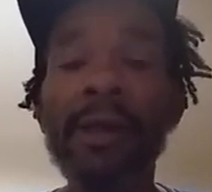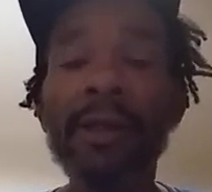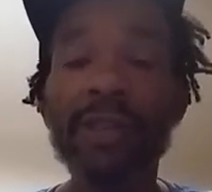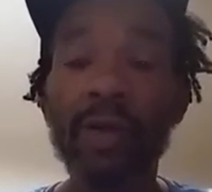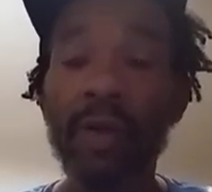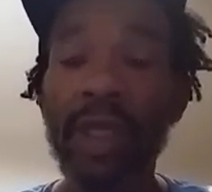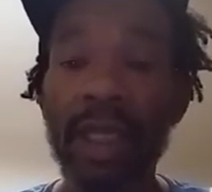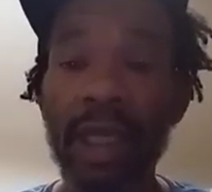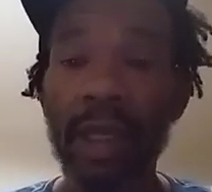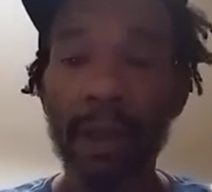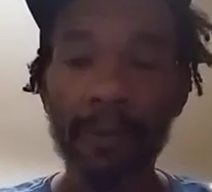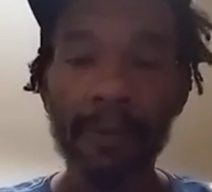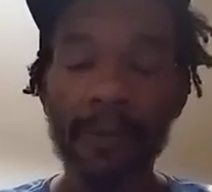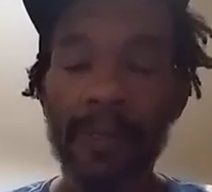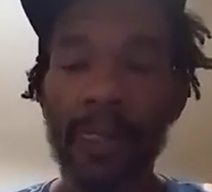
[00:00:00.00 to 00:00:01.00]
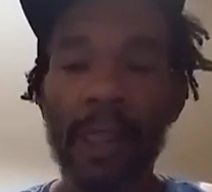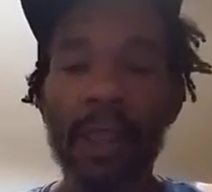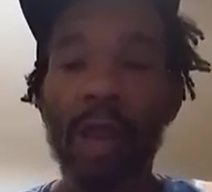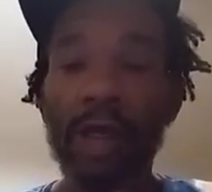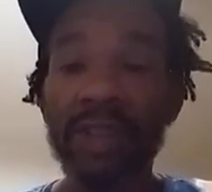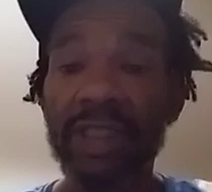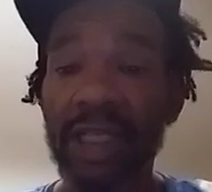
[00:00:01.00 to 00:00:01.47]
So again,
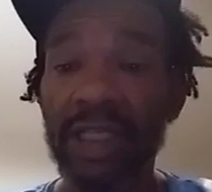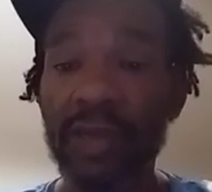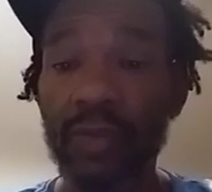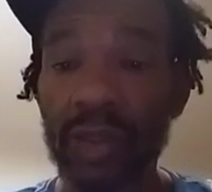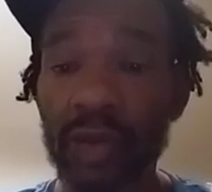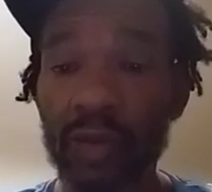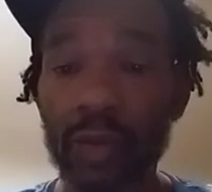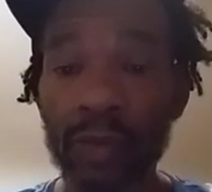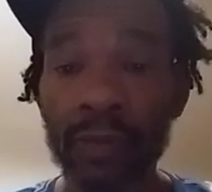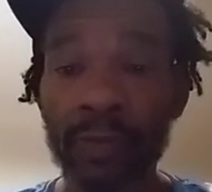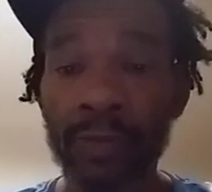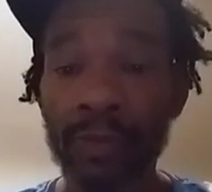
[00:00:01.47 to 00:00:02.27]
y'all sex ritual,